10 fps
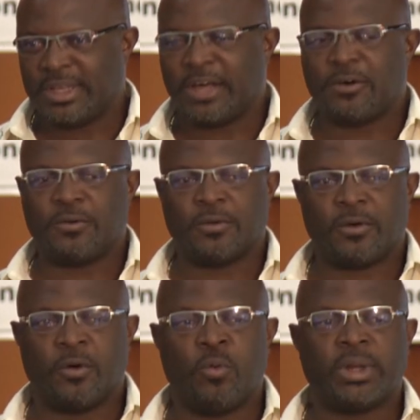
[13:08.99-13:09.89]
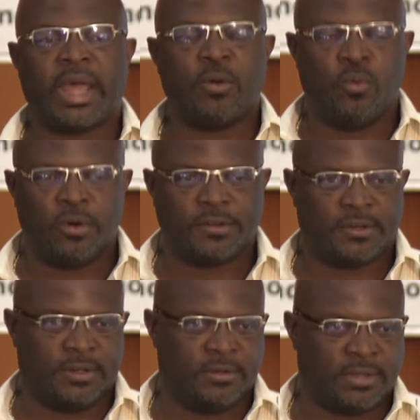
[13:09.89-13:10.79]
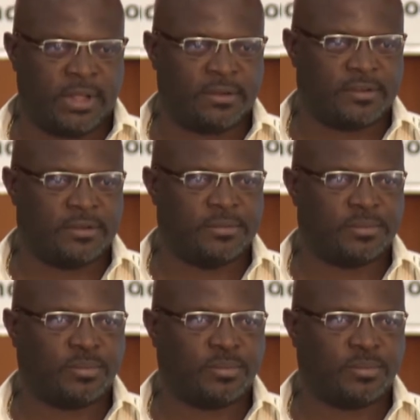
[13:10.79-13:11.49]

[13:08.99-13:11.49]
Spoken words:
Now, what I want you to do, Council,